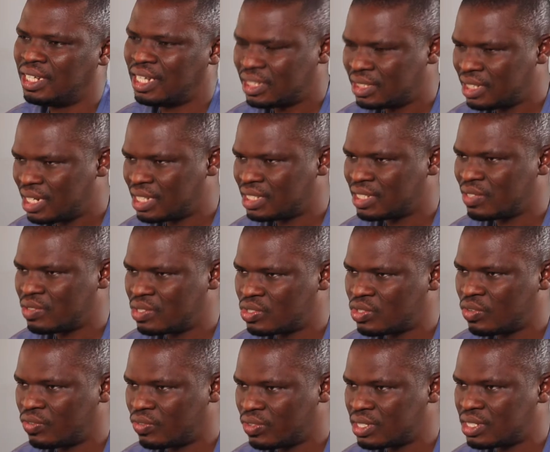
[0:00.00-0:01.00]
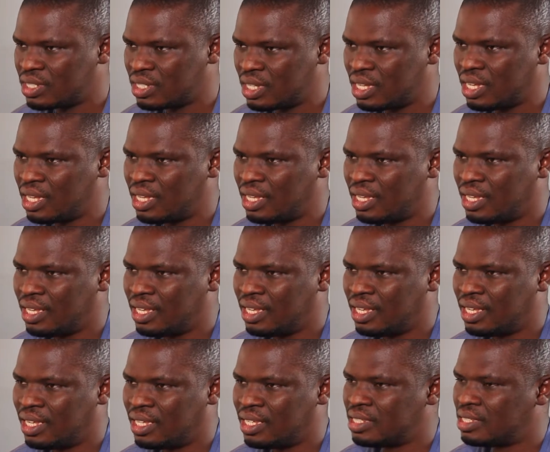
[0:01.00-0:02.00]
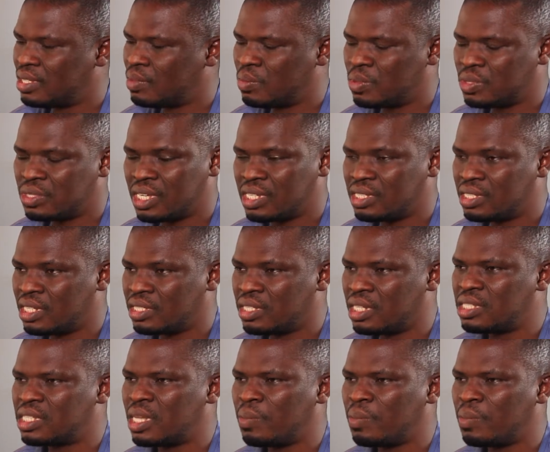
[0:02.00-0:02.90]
National Service Office here is the most accessible.